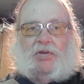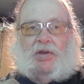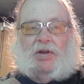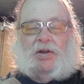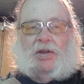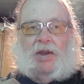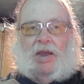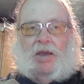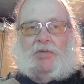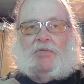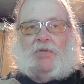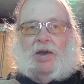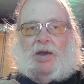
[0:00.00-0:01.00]
tunnel, and now
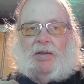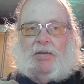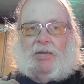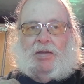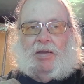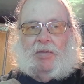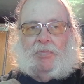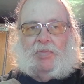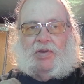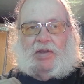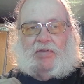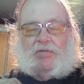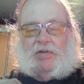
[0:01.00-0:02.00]
you've got
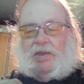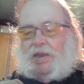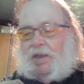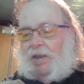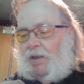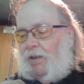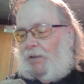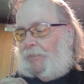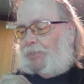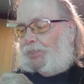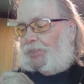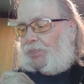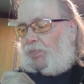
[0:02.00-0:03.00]
potentially a
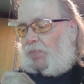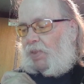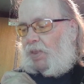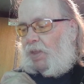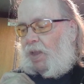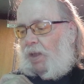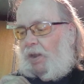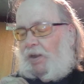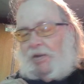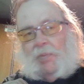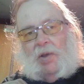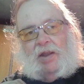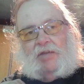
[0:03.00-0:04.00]

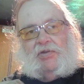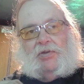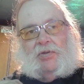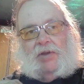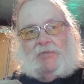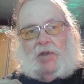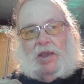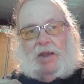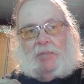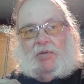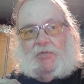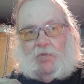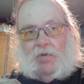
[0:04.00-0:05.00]
topology you never had
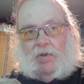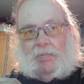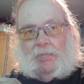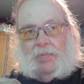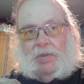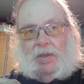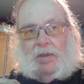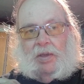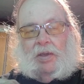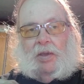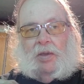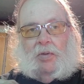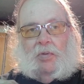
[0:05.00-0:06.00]
before,
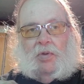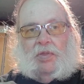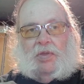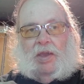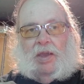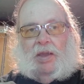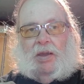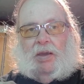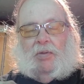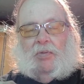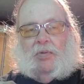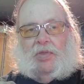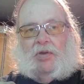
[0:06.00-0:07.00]
with
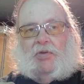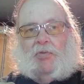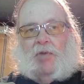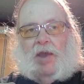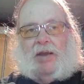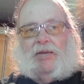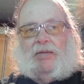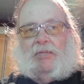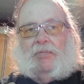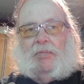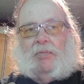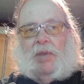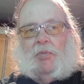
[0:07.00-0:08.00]
a direct
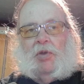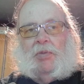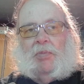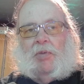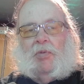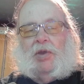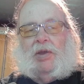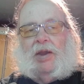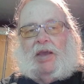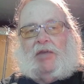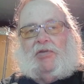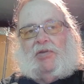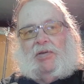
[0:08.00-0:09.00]
memory to memory
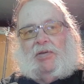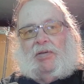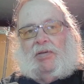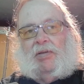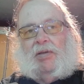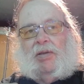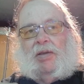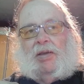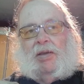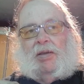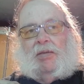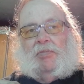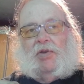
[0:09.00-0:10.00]
connection
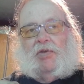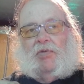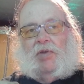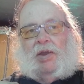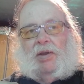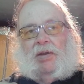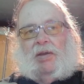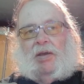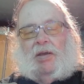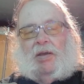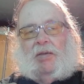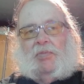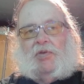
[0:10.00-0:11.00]
between
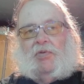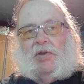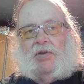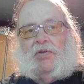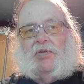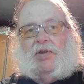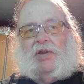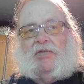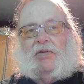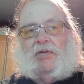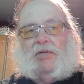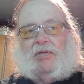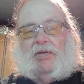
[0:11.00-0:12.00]
two
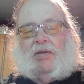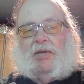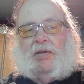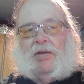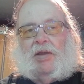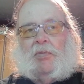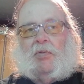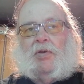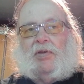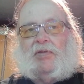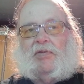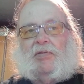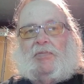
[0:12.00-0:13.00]
distant
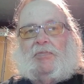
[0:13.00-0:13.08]
networks,